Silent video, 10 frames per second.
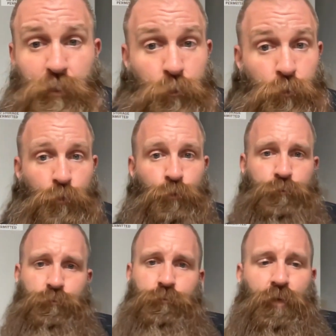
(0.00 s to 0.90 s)
heal
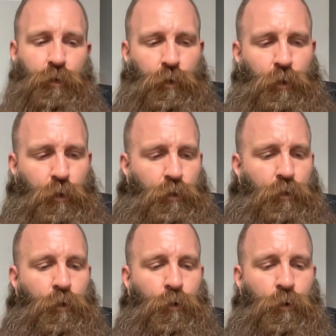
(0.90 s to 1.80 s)
you.
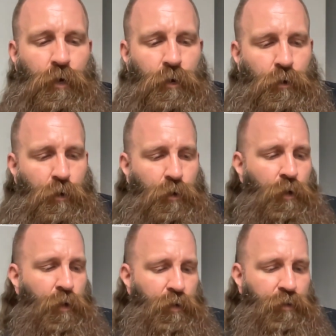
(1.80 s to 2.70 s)

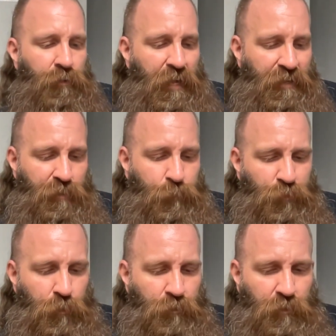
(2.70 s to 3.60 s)
In the last
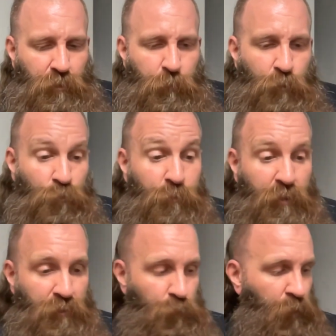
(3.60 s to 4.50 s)
episode, I was talking about
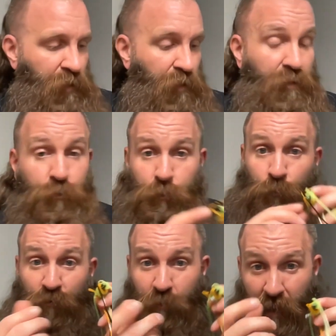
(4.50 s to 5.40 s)
movement is the way. I
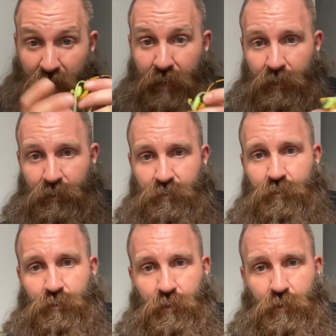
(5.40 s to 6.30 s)
started moving my
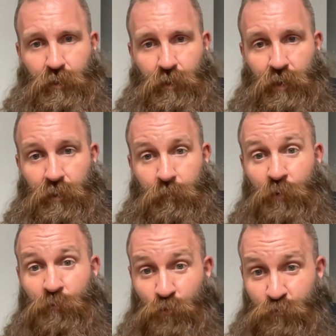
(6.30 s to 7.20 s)
hands, and
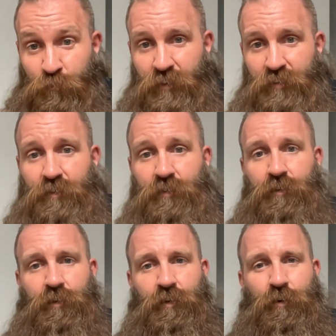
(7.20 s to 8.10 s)
the movement
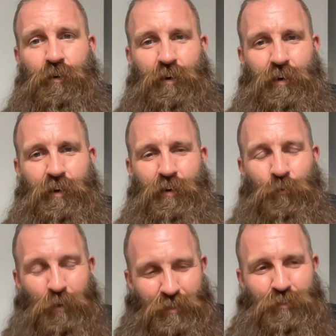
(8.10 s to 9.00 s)

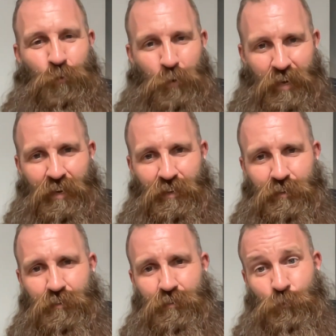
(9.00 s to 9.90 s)
was the way
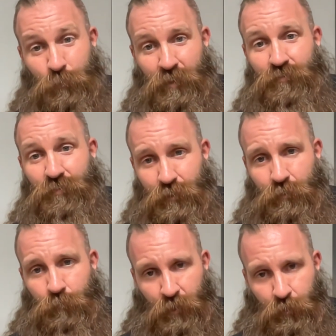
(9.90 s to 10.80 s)
to me
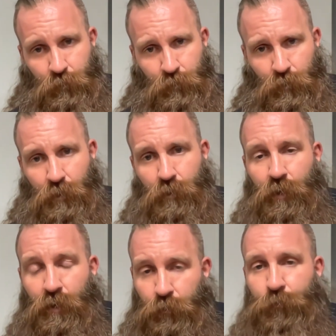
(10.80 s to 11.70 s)
feeling better
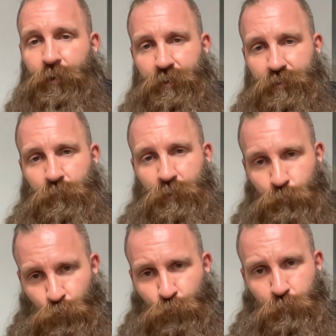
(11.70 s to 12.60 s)
and creating
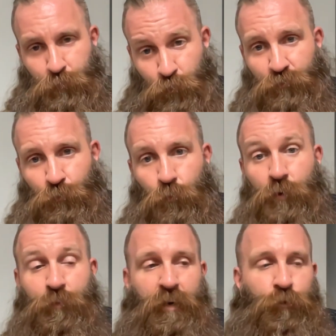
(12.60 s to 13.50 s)
something beautiful
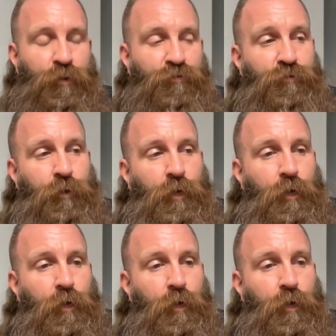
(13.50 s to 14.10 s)
with my grief.